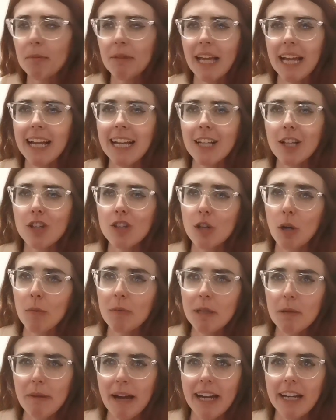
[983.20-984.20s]
They played so
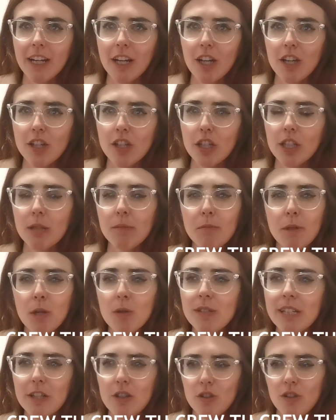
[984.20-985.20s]
many bangers. Like, the
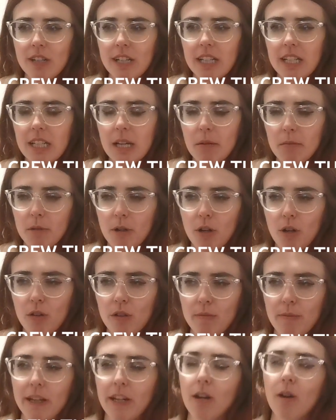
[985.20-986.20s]
music choice at
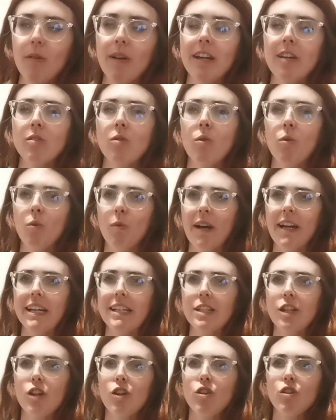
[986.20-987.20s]
Bongo's Bingo is
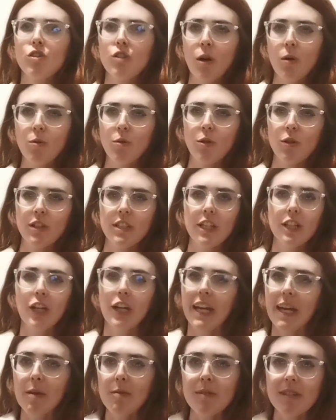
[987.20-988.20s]
always so good.
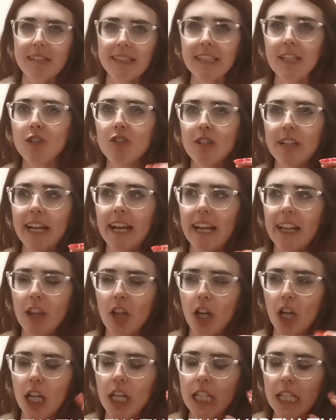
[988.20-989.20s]
Like, it was literally
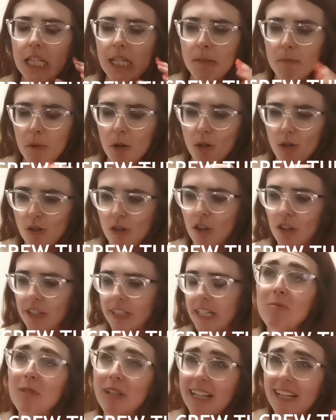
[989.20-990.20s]
like spot on.
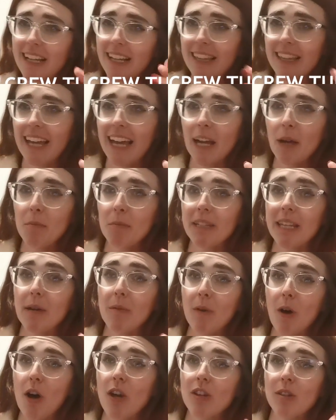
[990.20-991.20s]
Didn't win anything, but
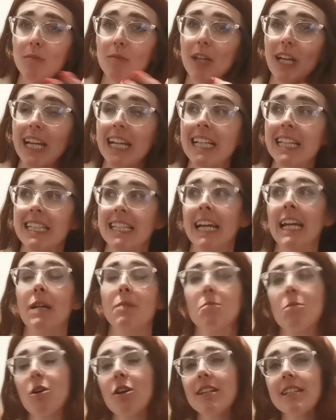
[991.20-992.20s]
there were some like
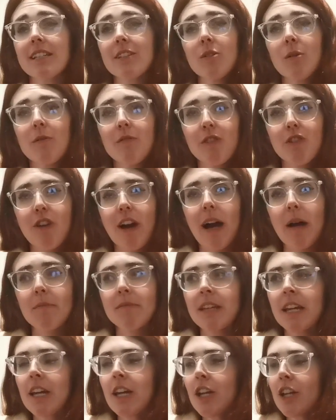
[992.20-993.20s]
insane prizes up for
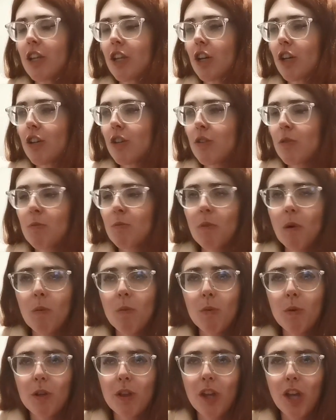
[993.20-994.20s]
grabs. Like,
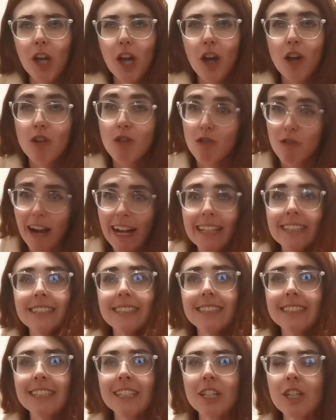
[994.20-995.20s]
someone won like
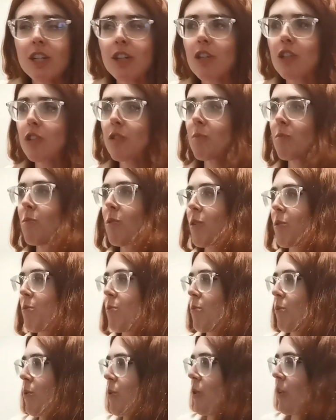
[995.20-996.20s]
£1,000,
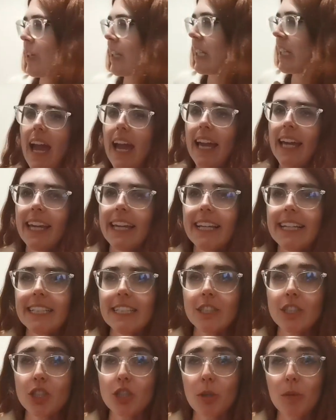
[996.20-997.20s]
someone won a
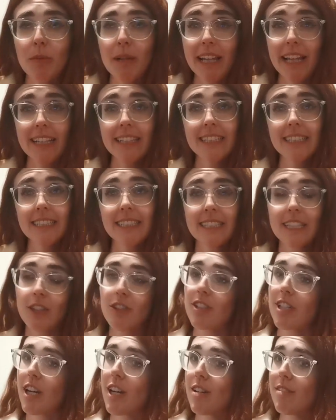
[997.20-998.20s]
double-ended
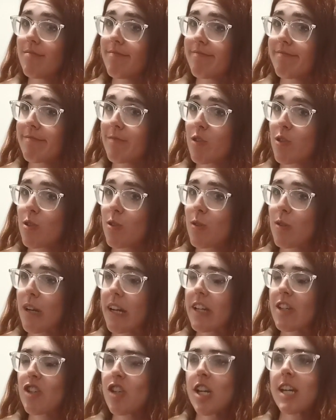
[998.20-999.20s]
dildo, which is
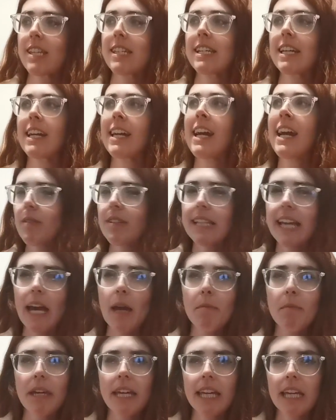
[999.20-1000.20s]
quite interesting. There was
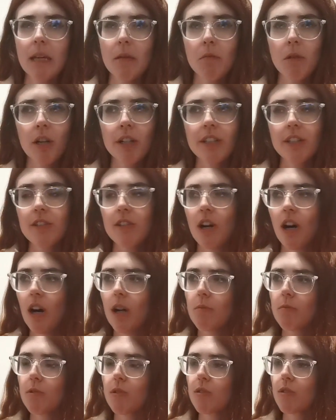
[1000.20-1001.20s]
a Peaky Blinders
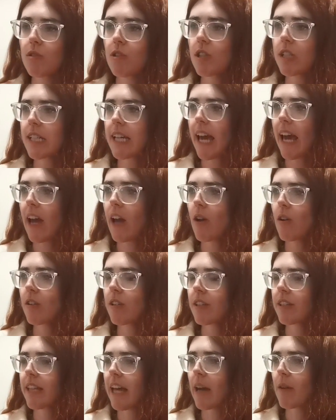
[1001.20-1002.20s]
cardboard
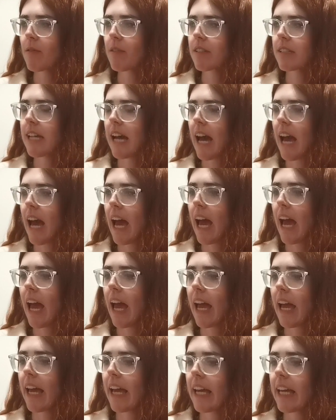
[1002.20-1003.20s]
cutout. There was
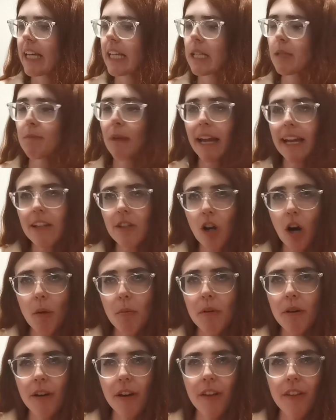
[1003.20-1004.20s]
a space
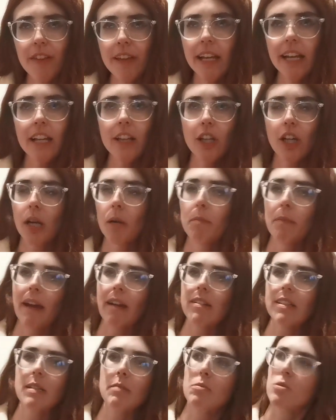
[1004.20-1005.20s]
hopper thing, like a
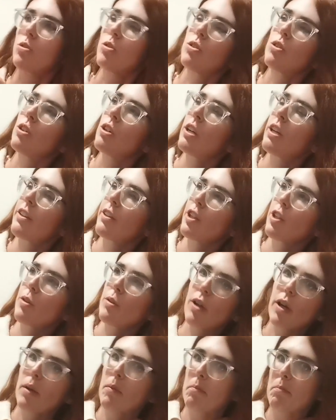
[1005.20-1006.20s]
bouncy ball that
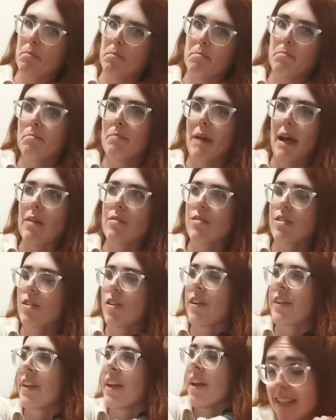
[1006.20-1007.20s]
you like bounce
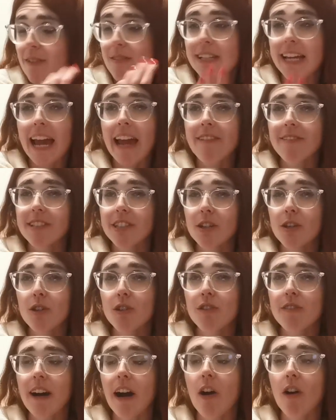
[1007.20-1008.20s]
on. There was a Henry the
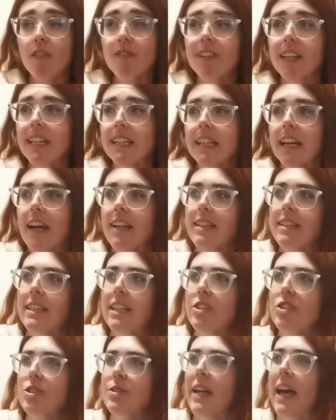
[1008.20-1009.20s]
Hoover, obviously. I think
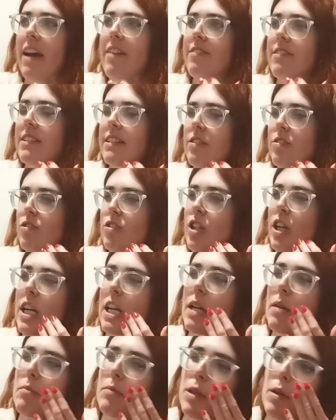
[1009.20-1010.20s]
they do that every single
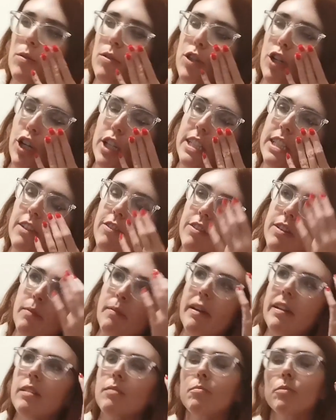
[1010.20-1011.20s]
time. There was like different
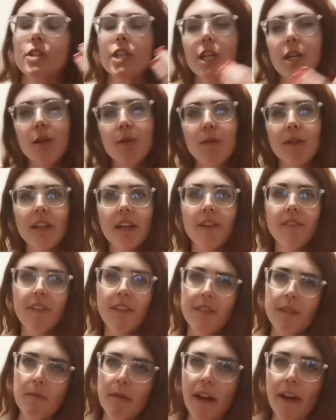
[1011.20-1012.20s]
amounts of money. You could be like
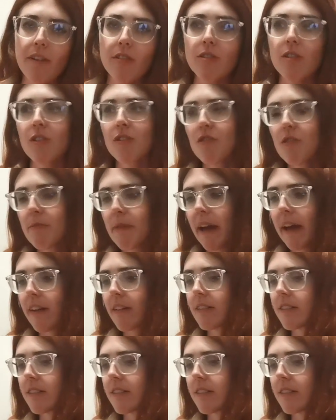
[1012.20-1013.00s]
£50, £100.